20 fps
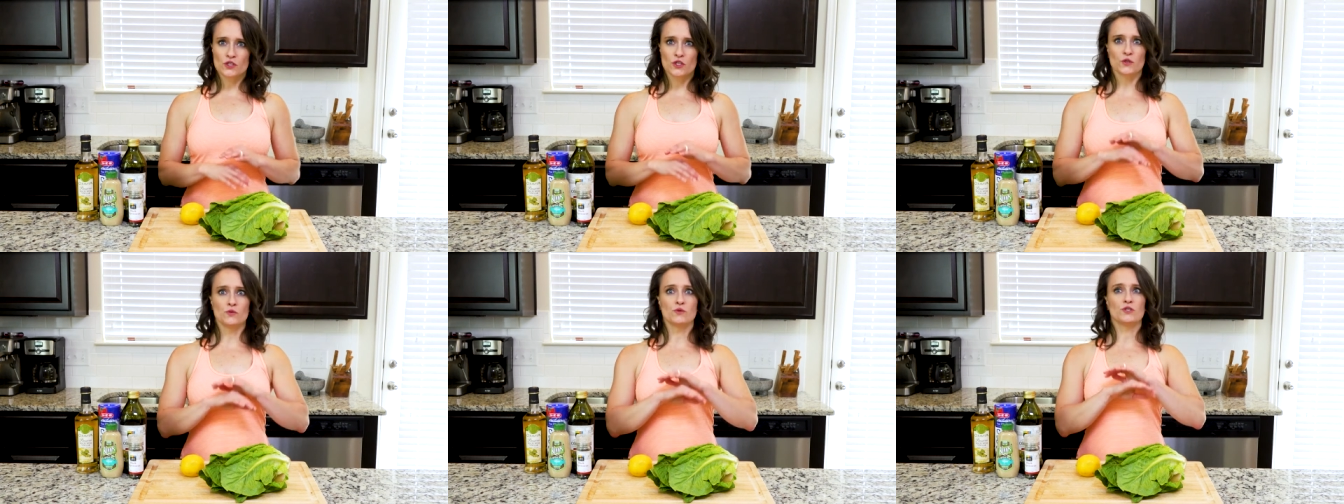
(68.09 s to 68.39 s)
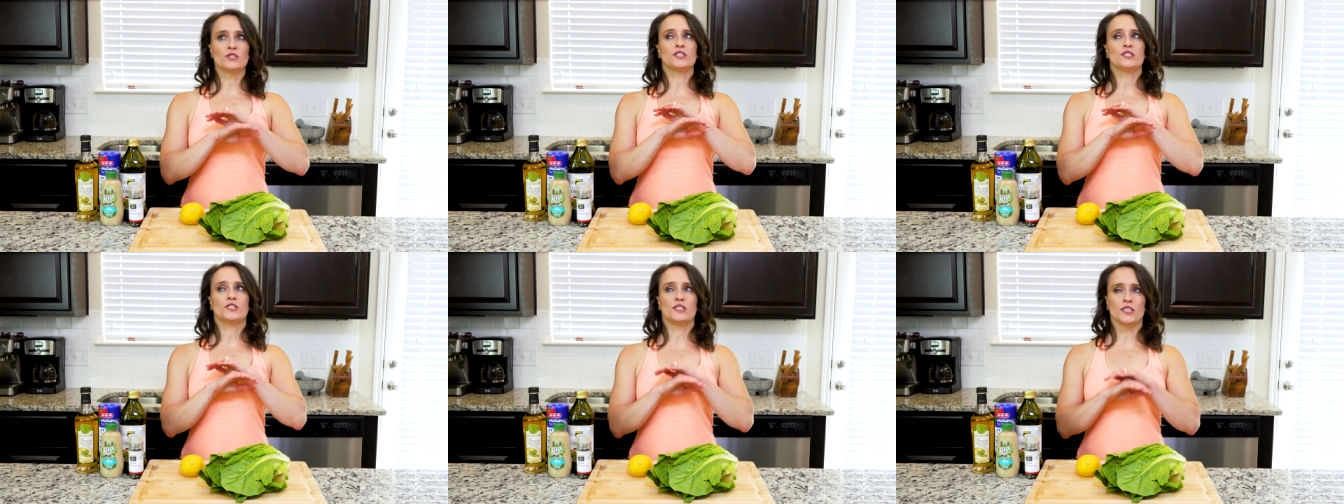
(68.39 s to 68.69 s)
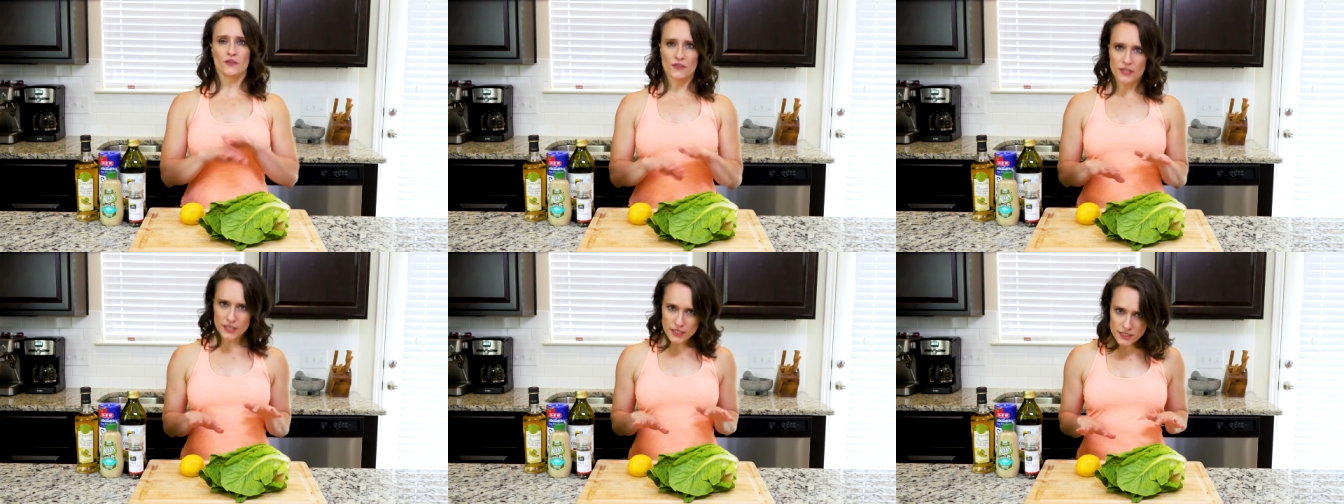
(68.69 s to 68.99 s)
to
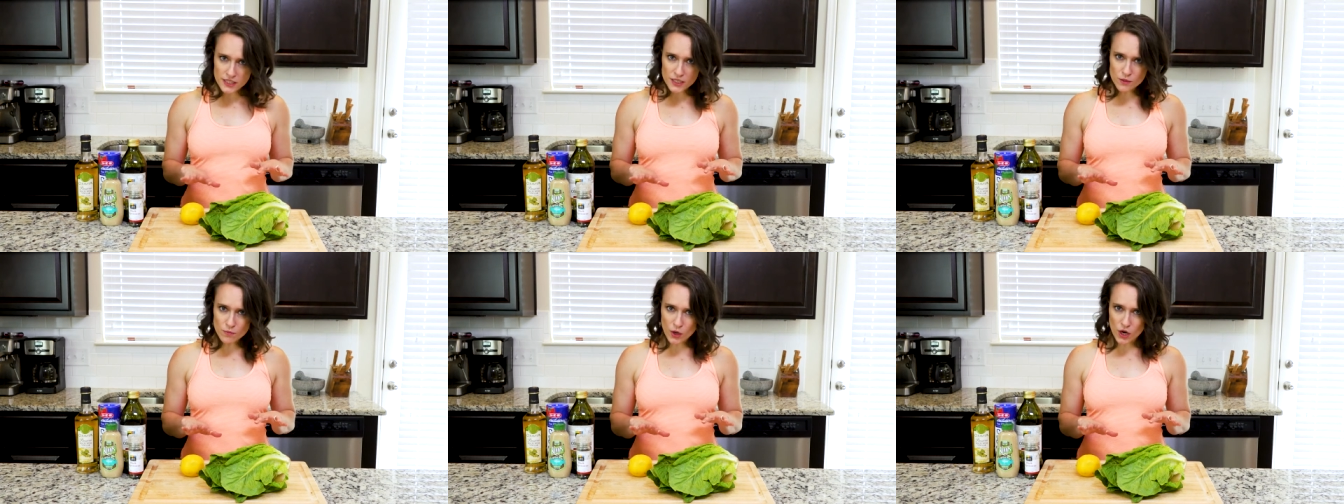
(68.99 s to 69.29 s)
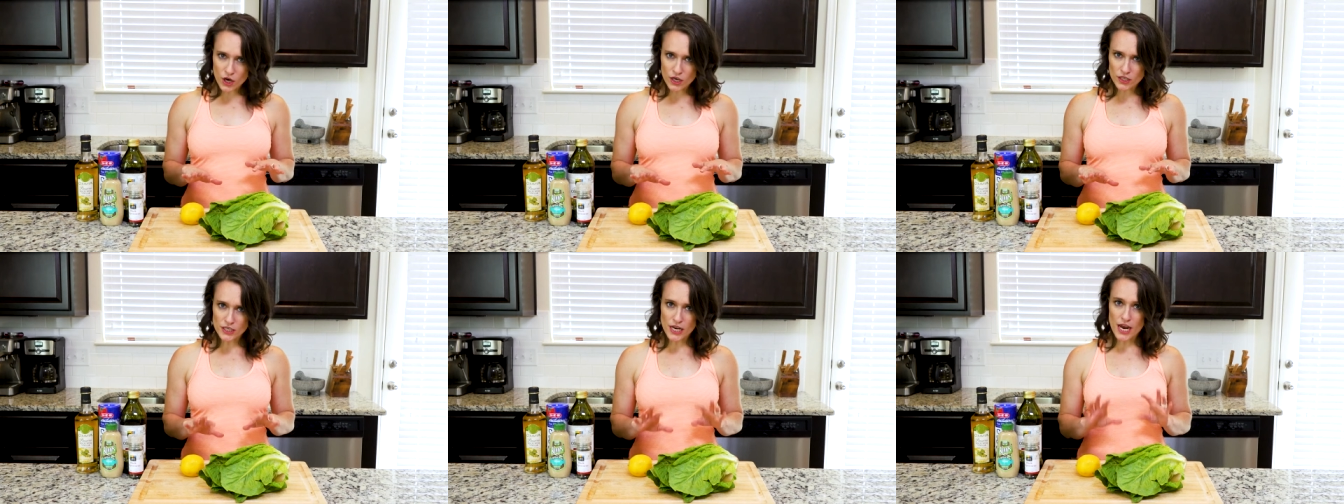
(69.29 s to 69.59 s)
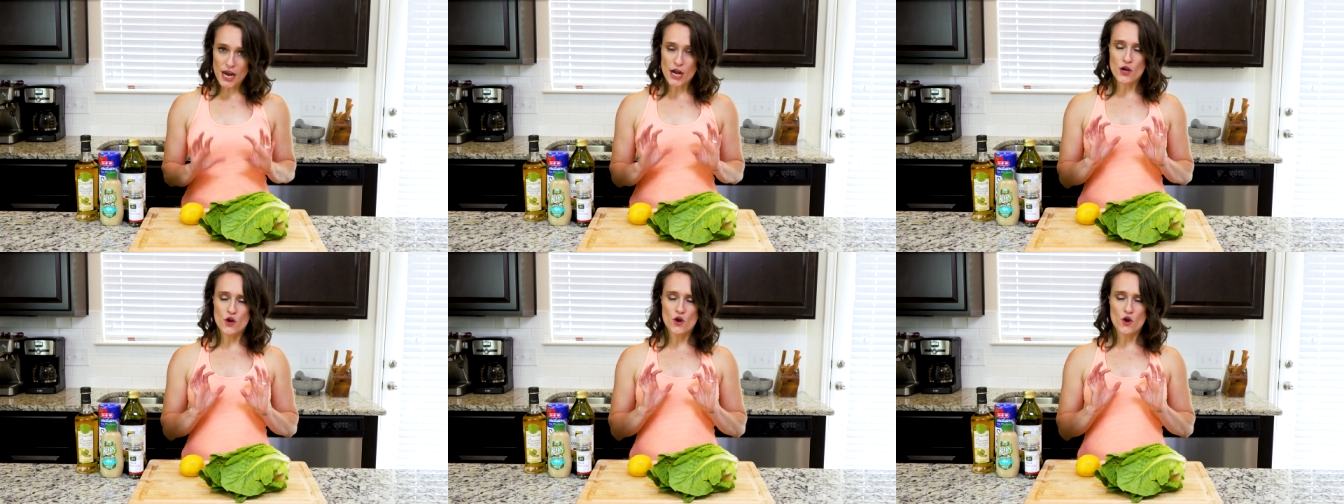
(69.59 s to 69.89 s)
seriously burnt
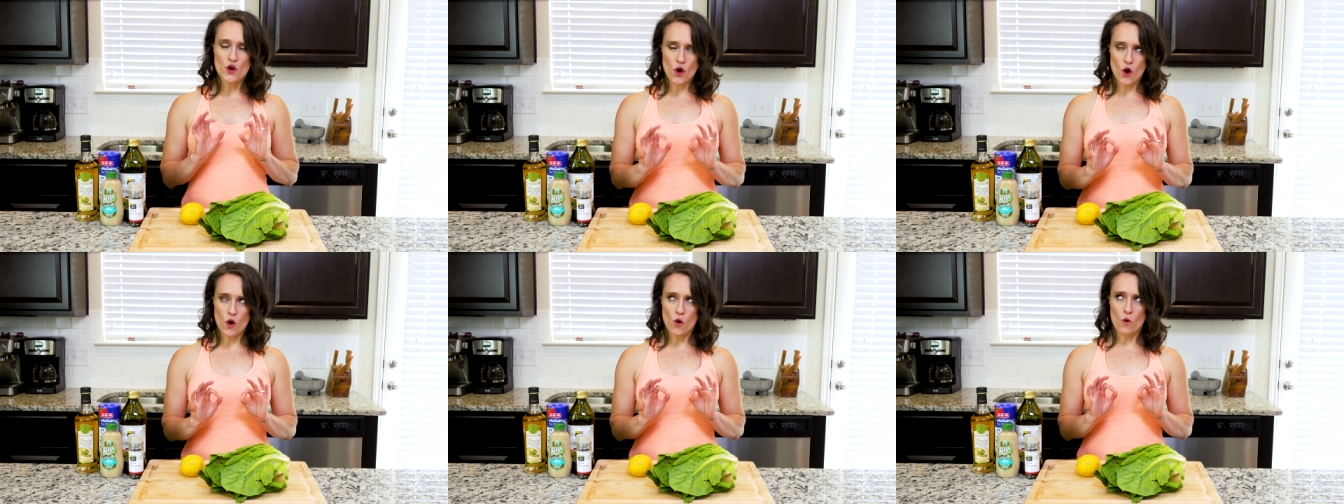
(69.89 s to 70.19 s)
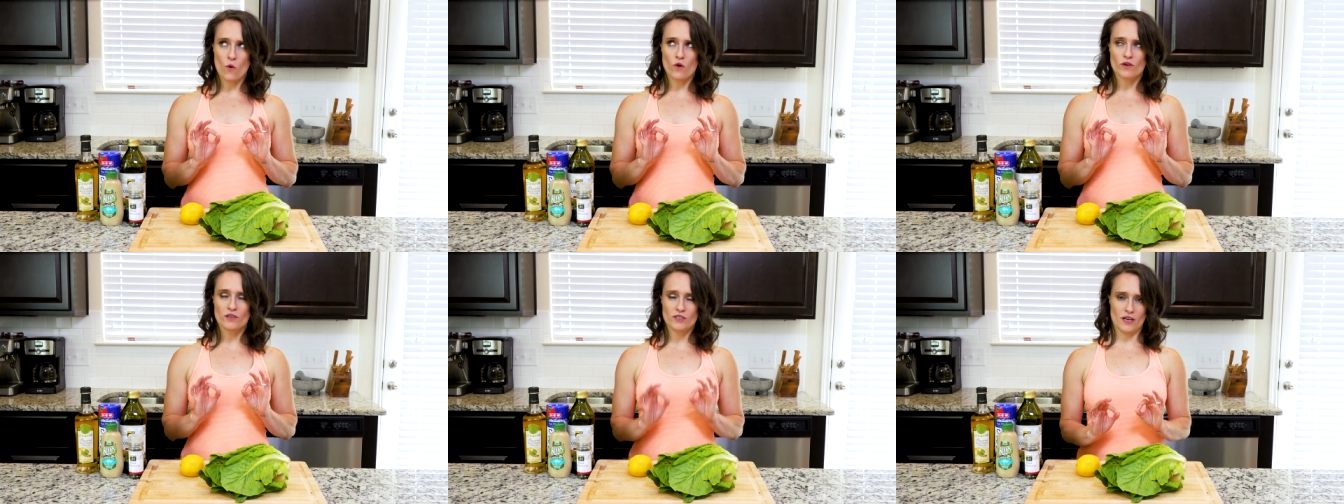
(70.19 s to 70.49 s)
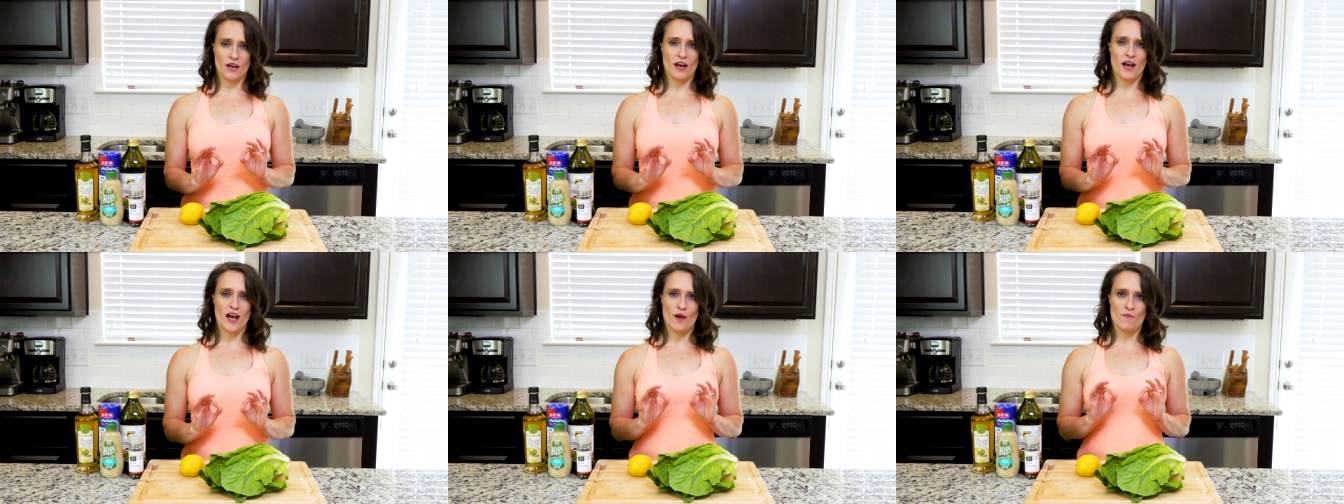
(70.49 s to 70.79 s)
in no
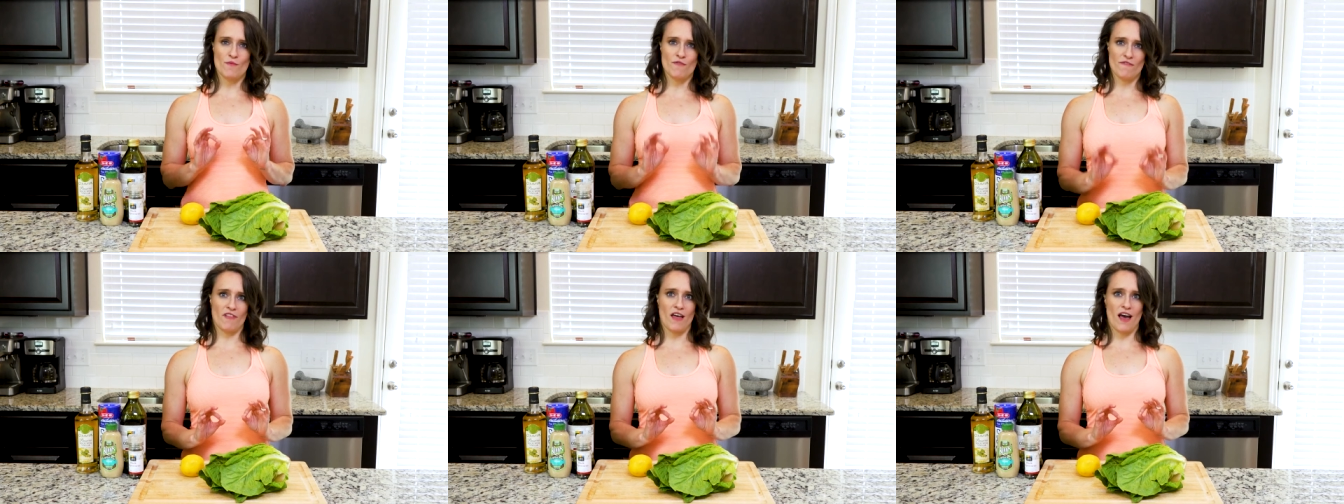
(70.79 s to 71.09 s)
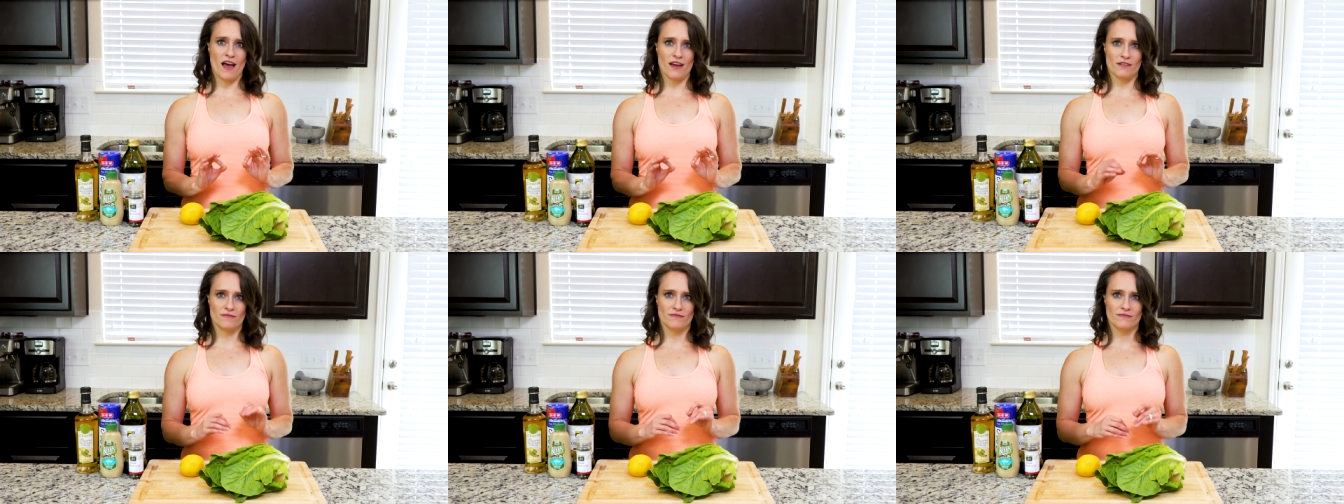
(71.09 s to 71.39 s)
time flat.